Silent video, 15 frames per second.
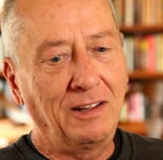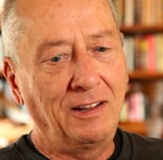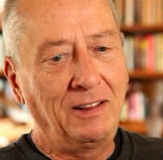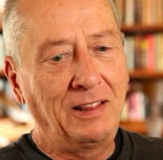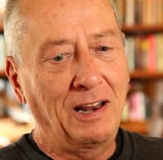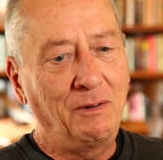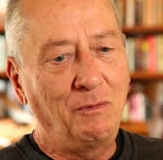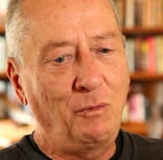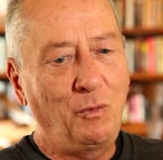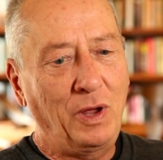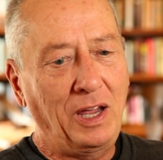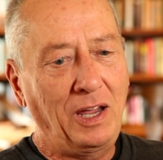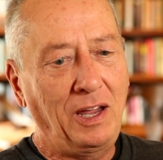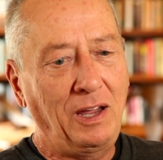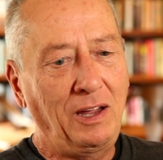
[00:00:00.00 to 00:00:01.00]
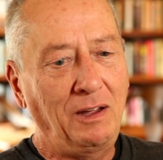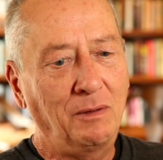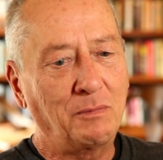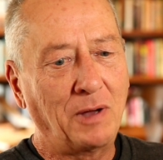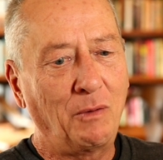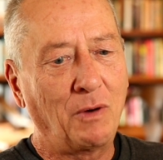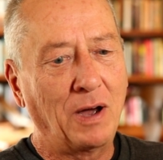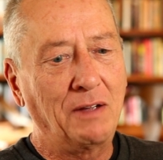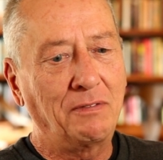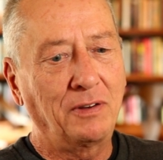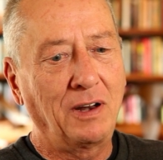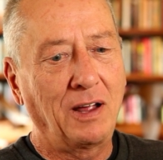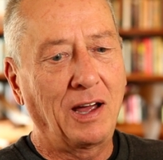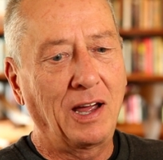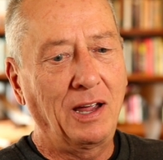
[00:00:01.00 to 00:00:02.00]
then we, my wife
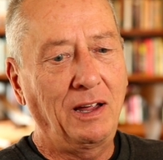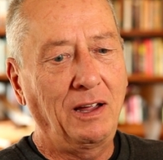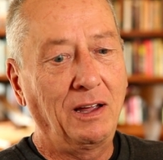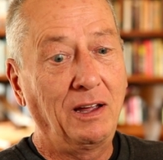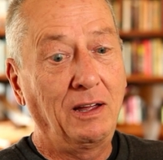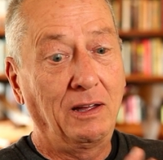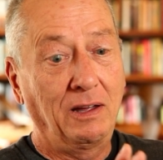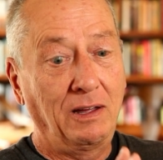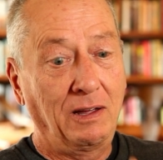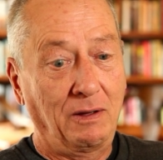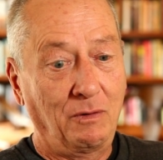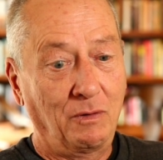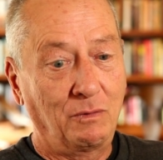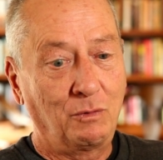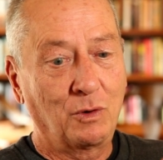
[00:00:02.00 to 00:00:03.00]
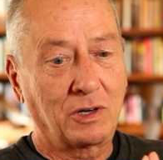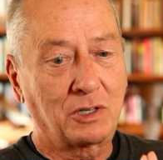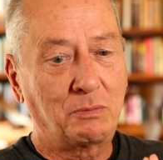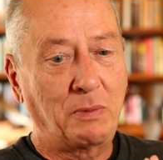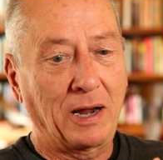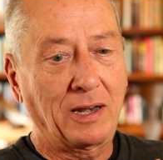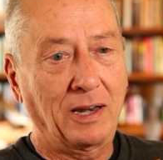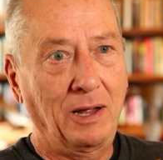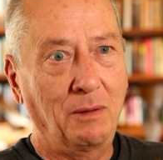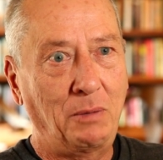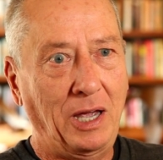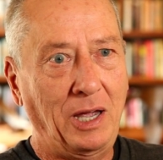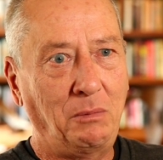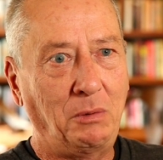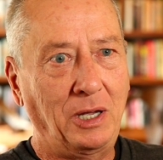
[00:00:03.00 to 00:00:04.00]
and I, were expecting a
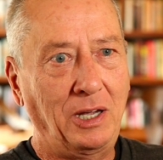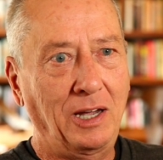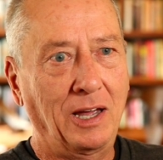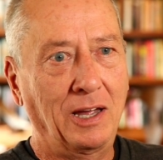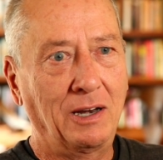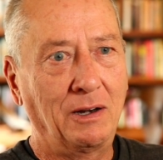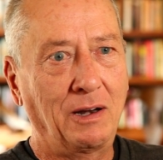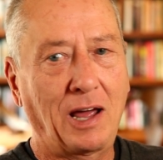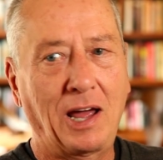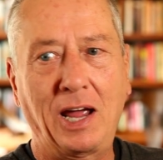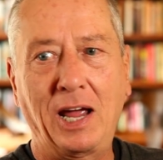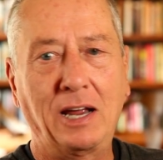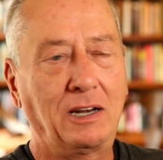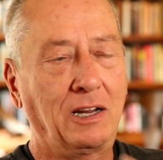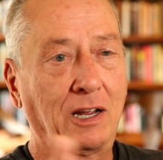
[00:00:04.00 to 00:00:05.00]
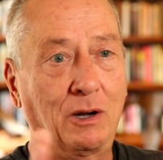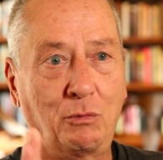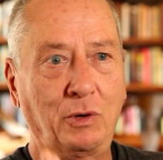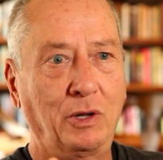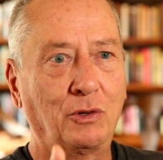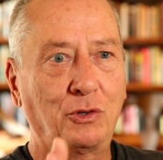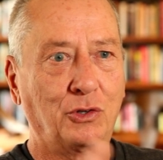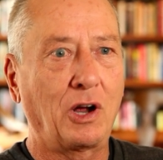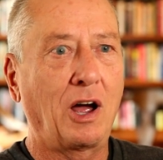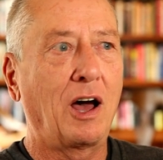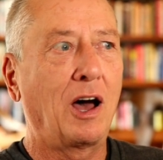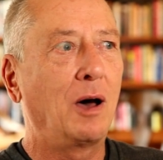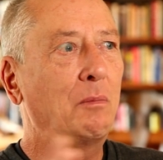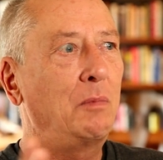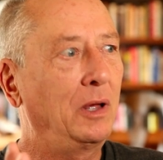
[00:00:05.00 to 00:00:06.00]
baby and I had to get a real
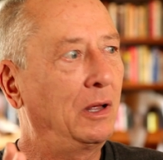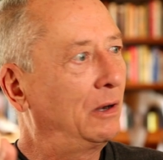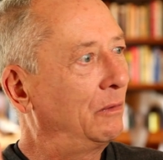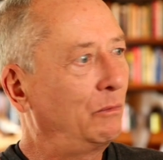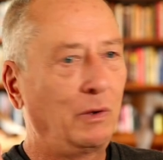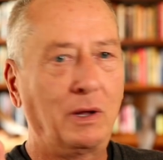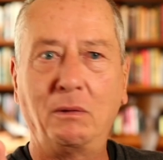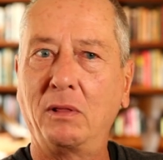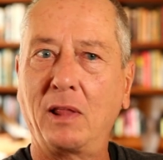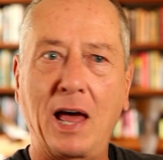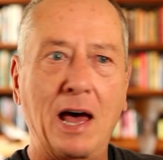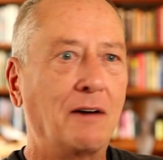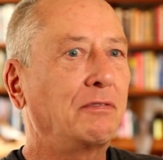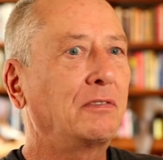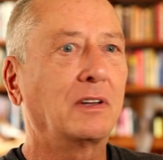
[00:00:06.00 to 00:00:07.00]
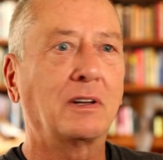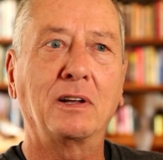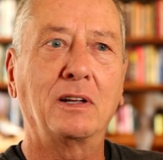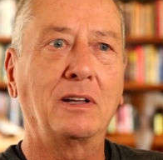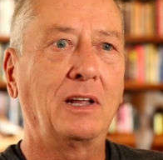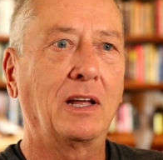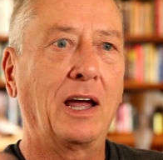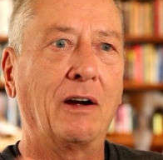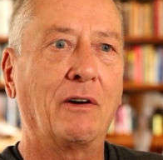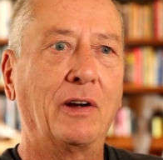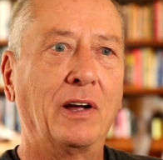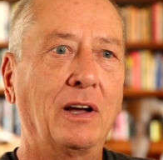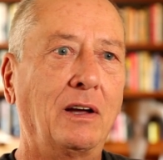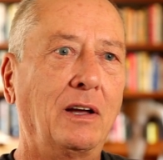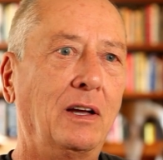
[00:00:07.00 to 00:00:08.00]
job and we left the
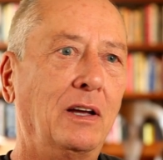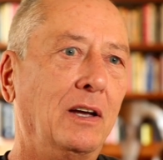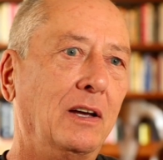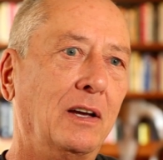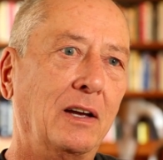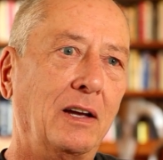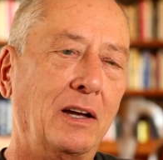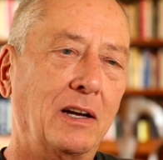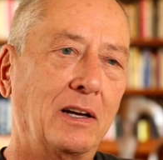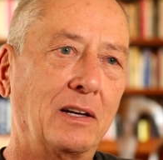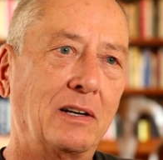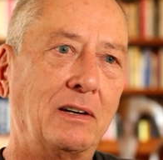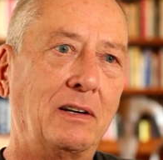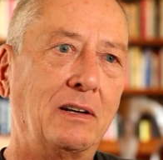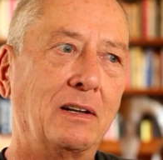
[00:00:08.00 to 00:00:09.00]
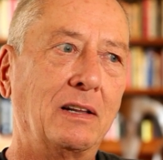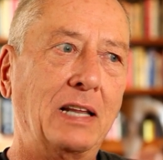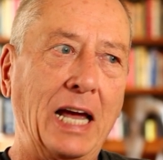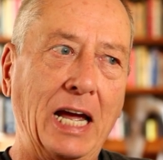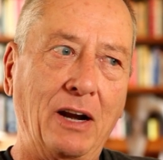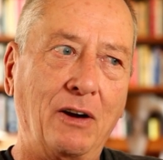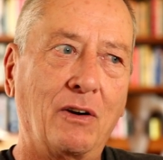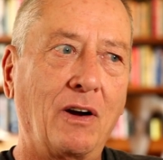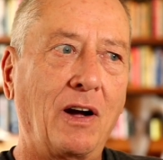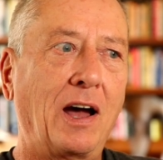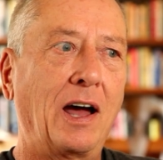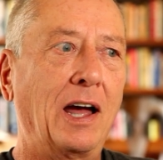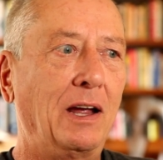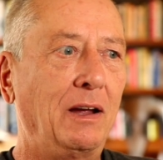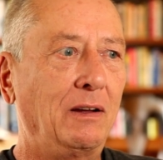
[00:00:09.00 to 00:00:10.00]
area. And later
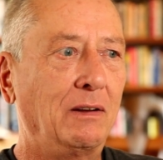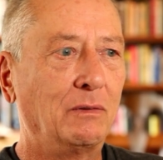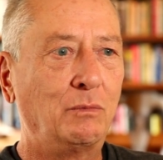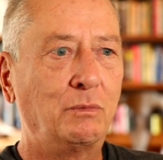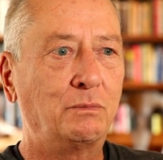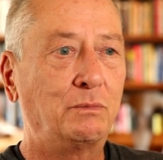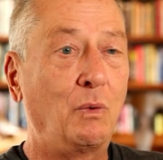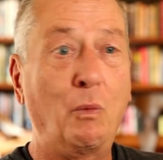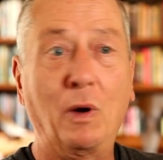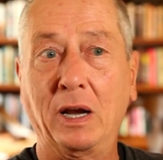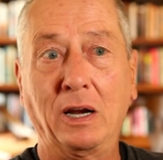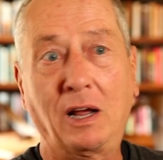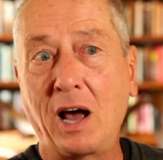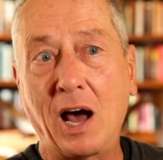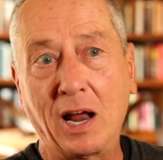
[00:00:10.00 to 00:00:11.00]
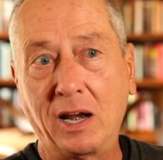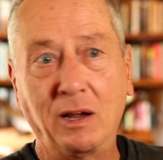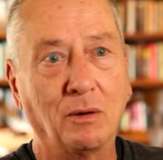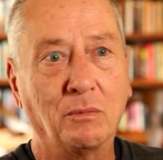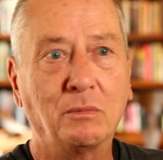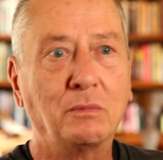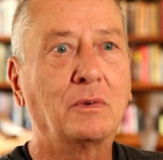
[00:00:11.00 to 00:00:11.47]
I went and got him